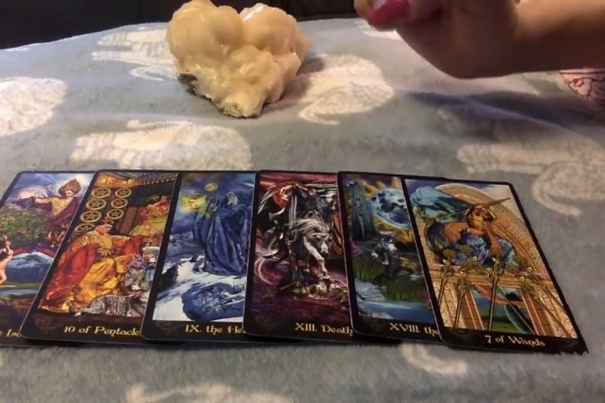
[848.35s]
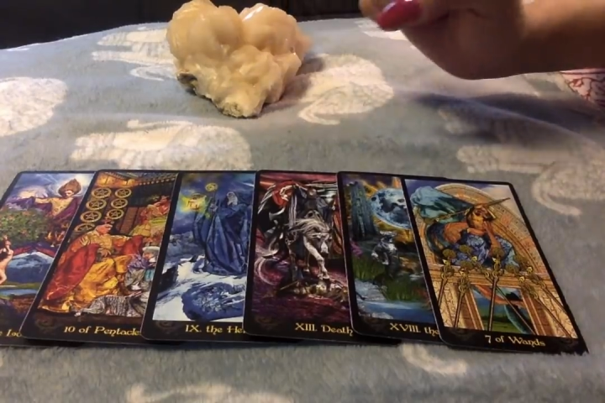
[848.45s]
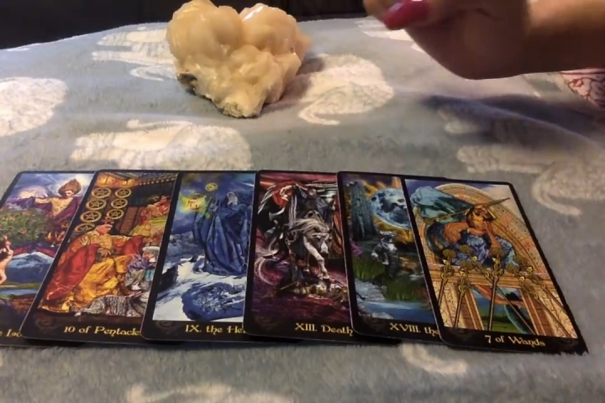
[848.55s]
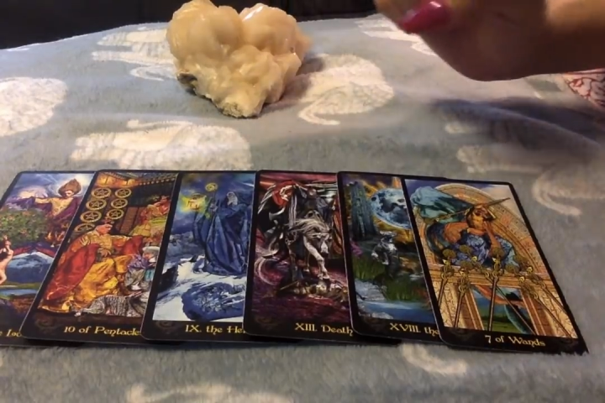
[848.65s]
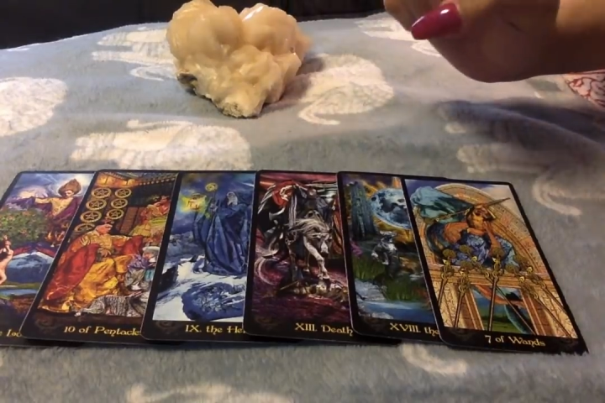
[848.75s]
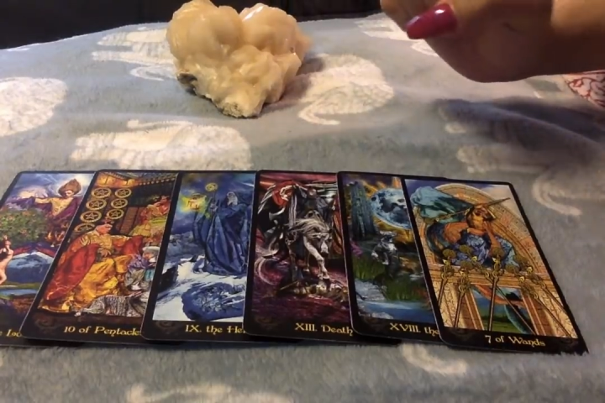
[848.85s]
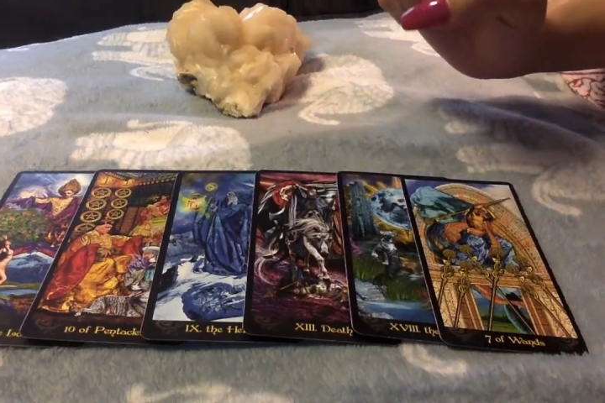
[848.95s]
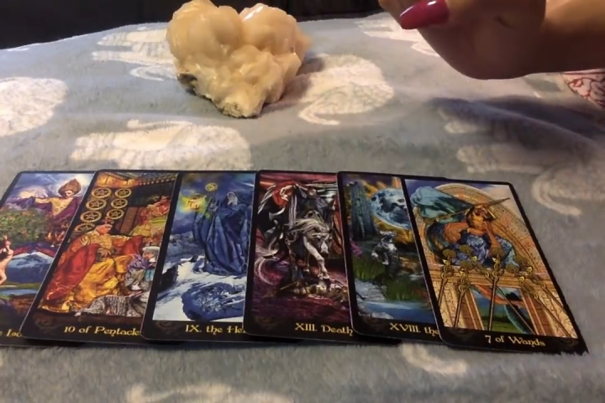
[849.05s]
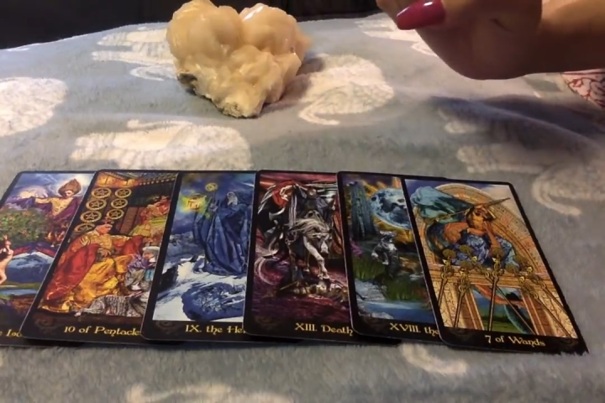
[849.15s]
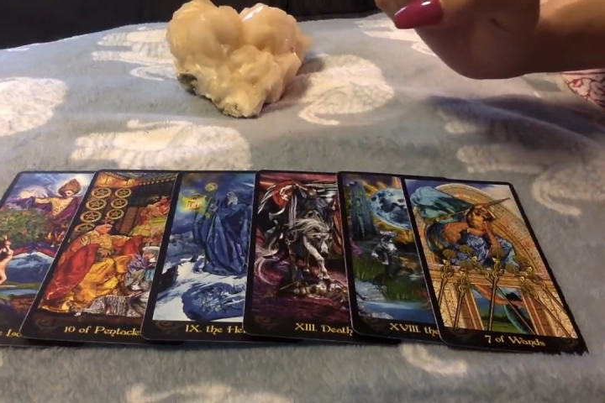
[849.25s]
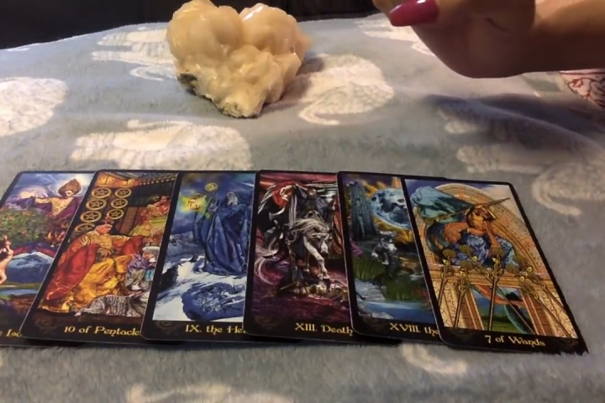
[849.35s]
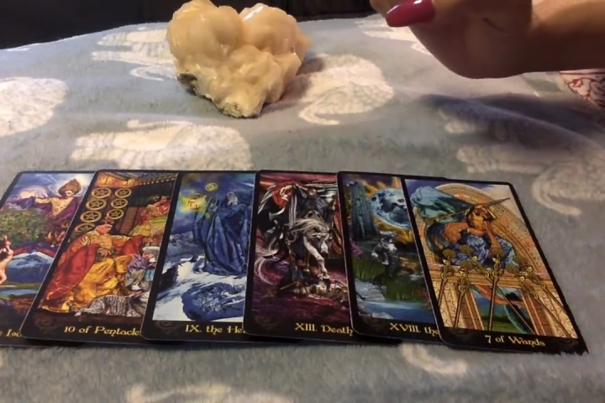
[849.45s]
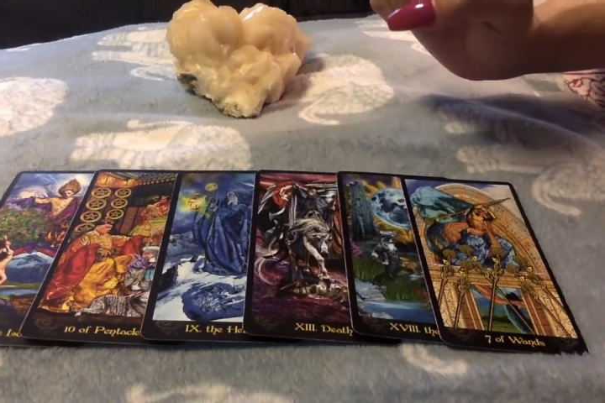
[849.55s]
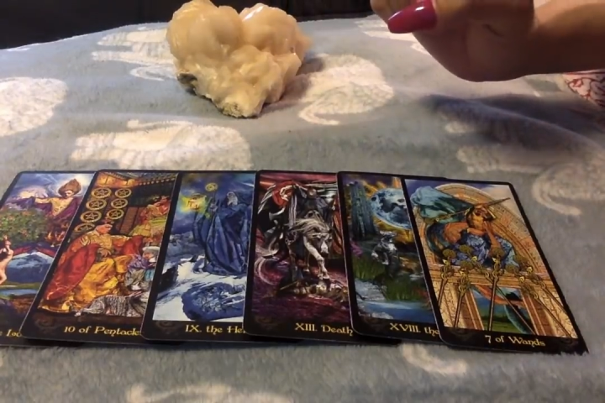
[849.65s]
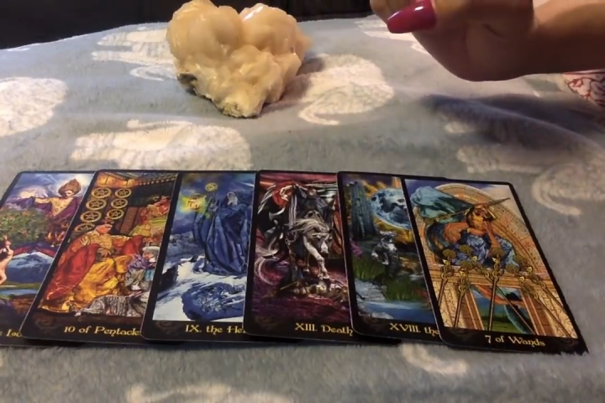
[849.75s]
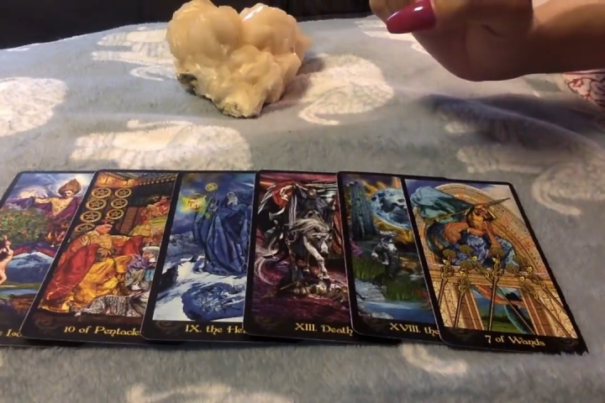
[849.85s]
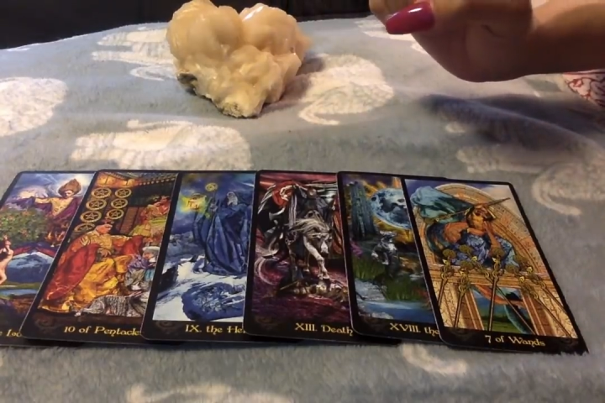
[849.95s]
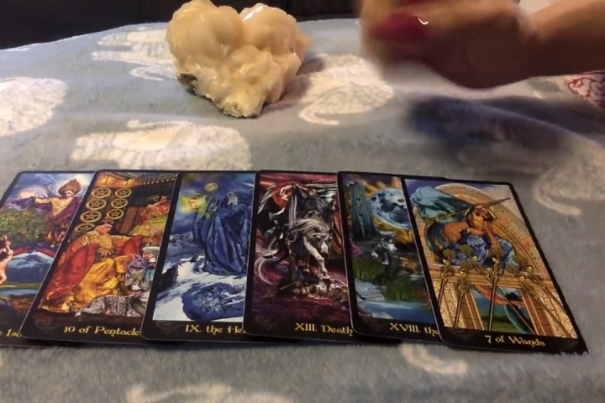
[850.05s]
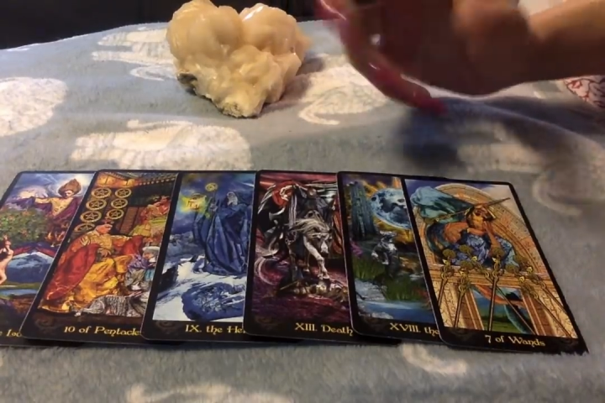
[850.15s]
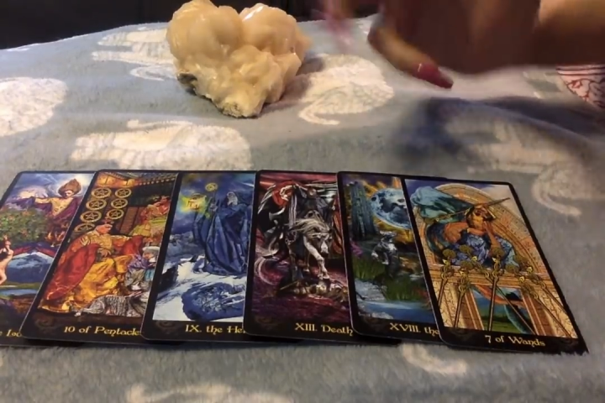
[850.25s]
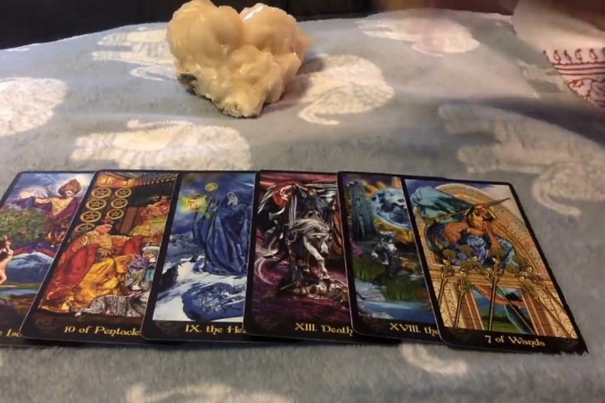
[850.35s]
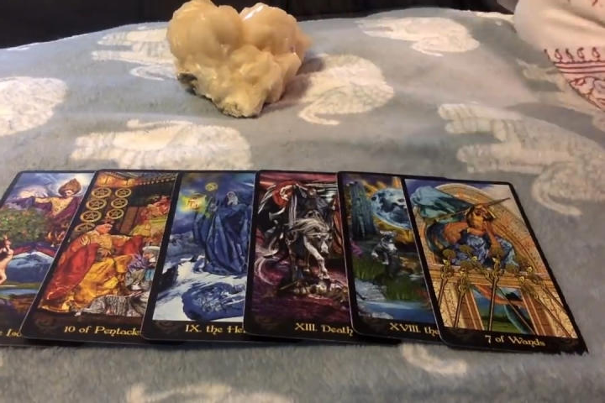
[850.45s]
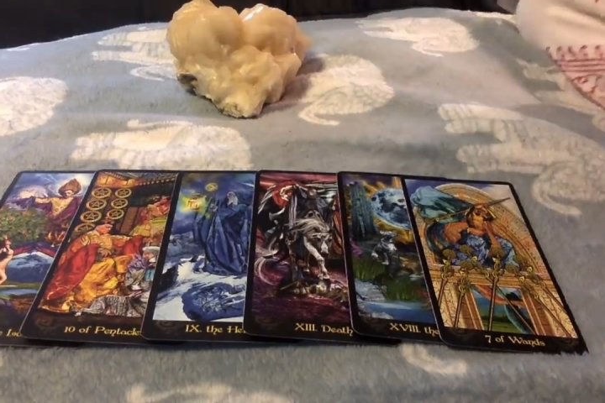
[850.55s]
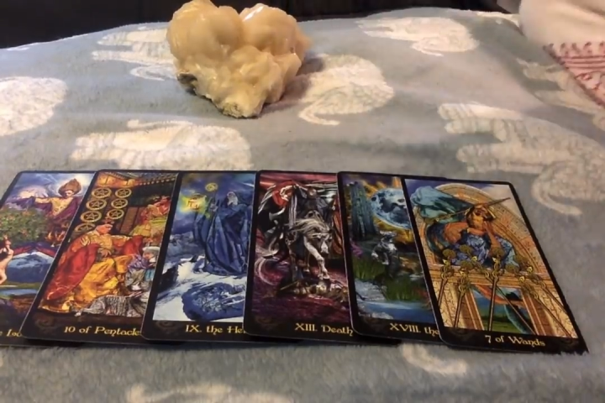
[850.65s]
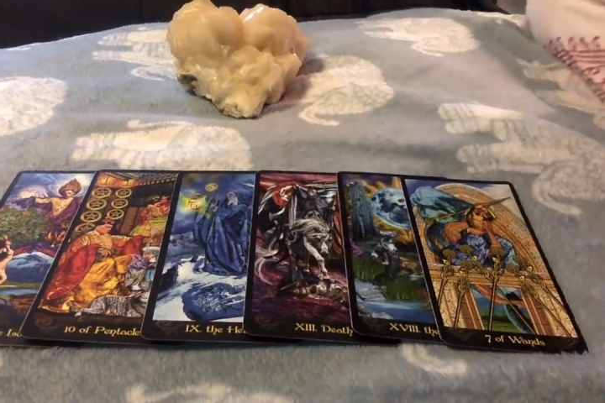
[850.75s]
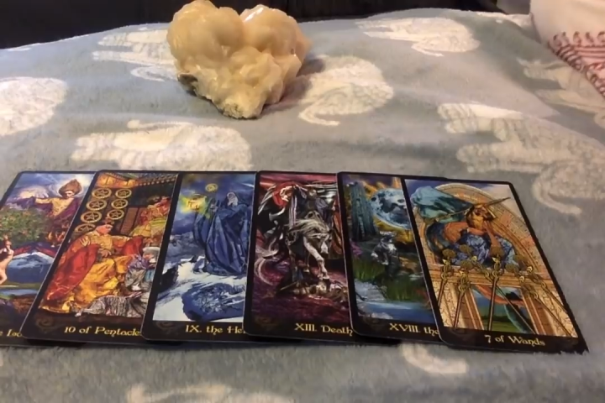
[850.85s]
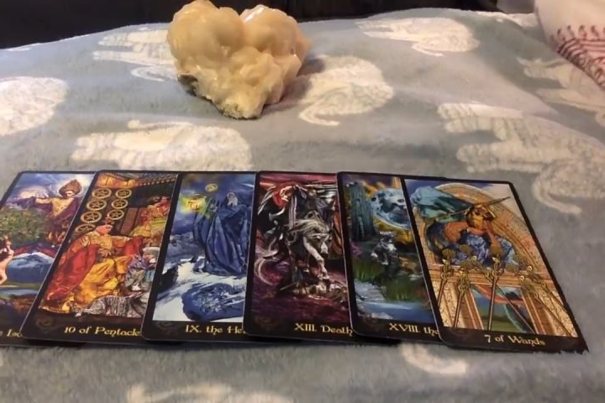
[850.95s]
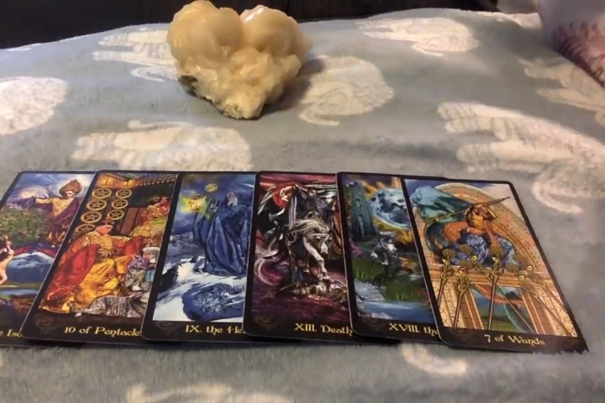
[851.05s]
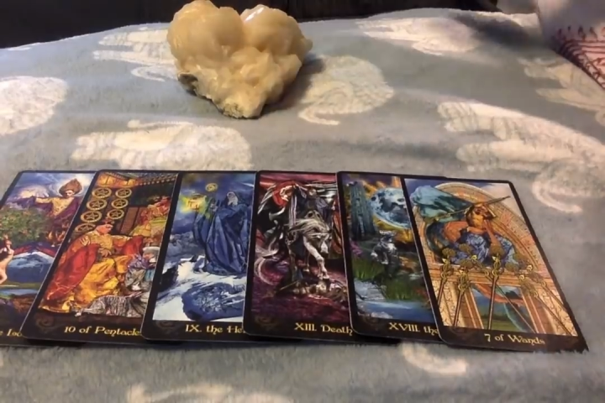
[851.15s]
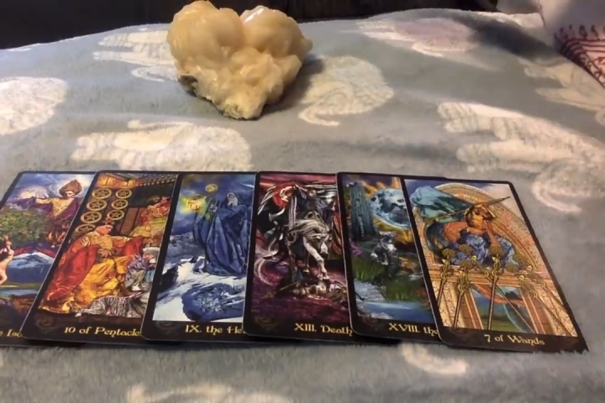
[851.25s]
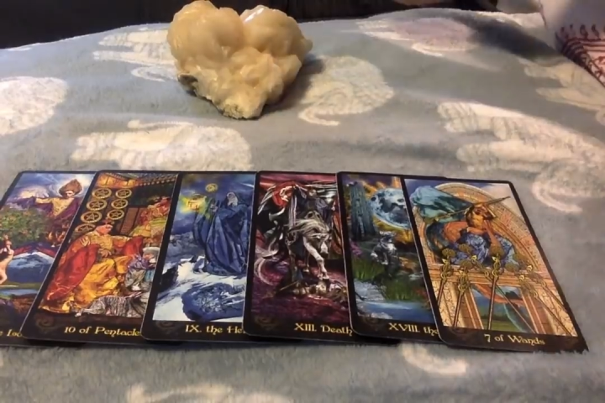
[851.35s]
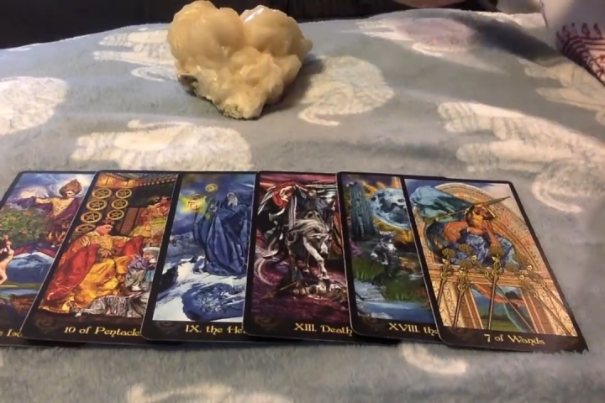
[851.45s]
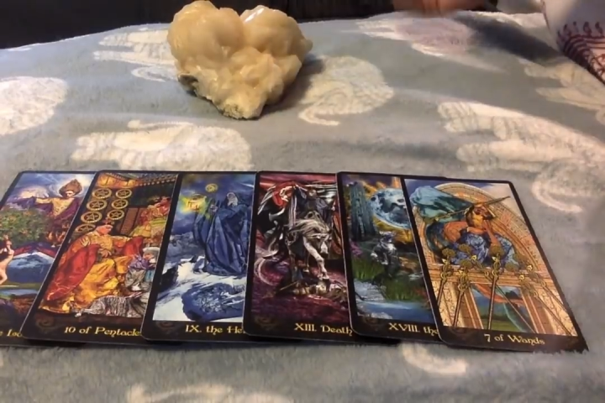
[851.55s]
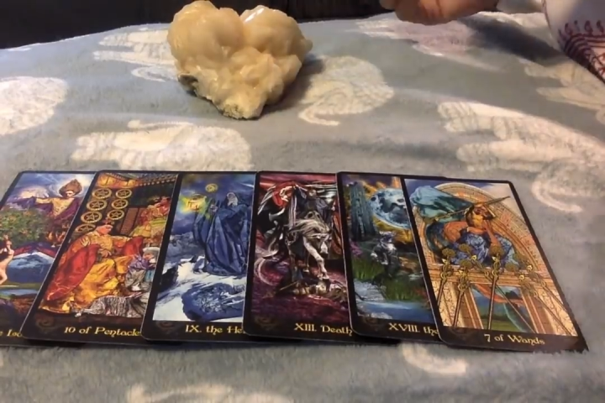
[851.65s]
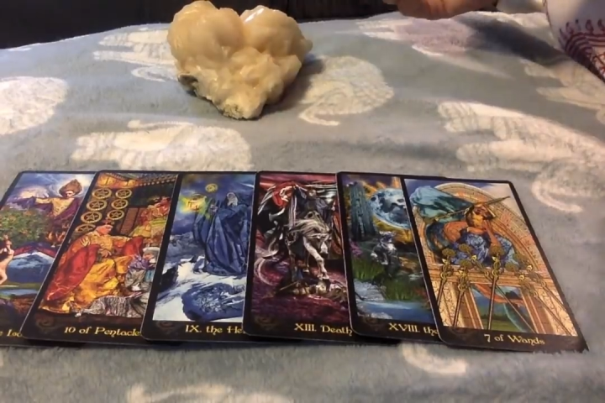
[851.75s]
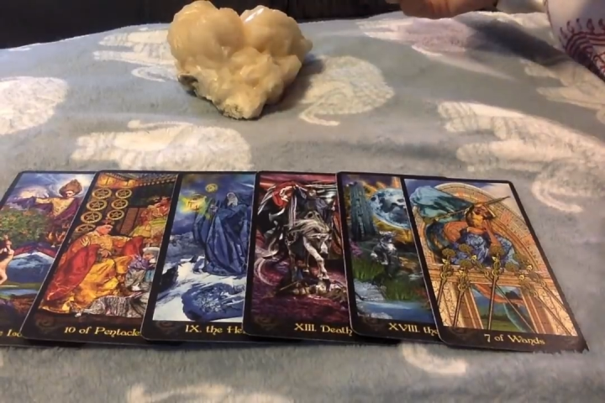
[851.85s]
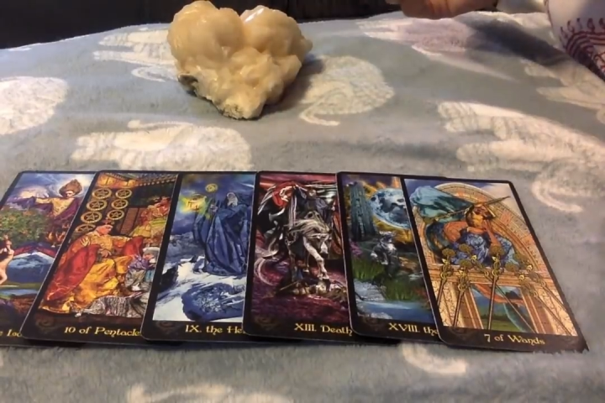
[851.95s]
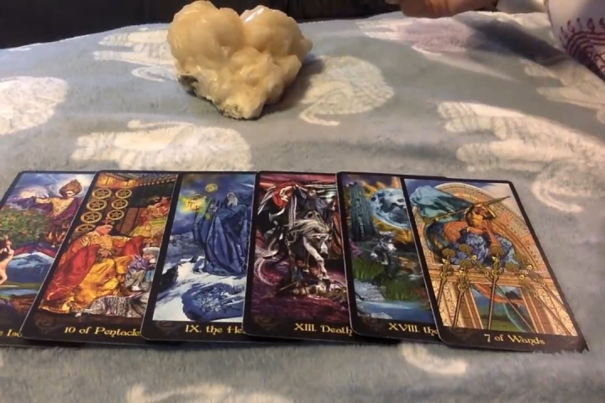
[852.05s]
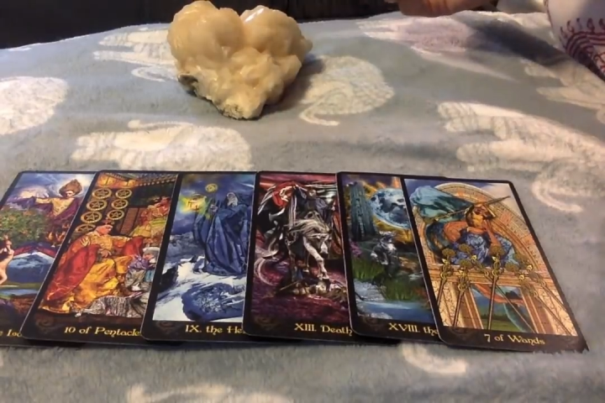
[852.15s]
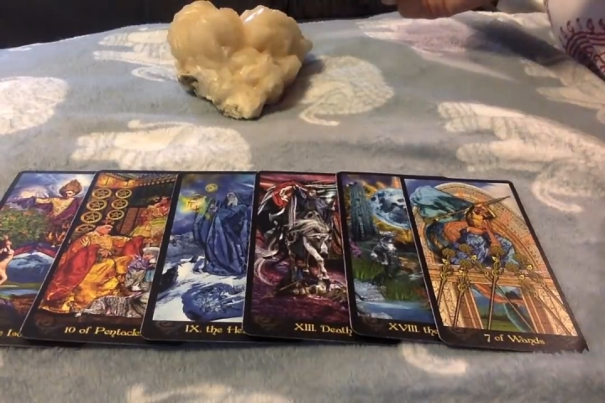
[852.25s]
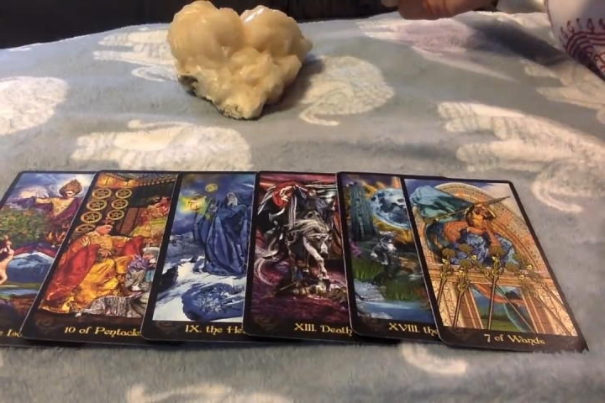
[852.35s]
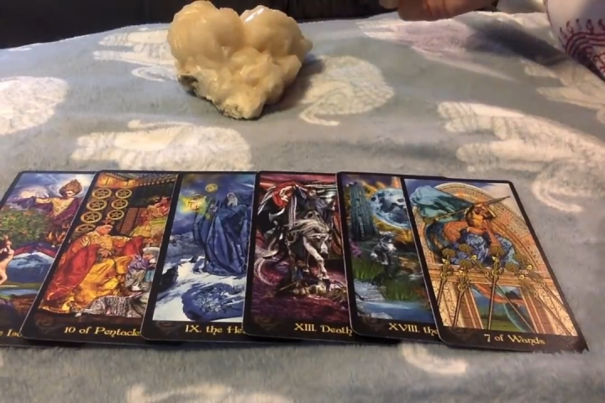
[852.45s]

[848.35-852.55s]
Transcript: No face is visible, so there are no lips to read.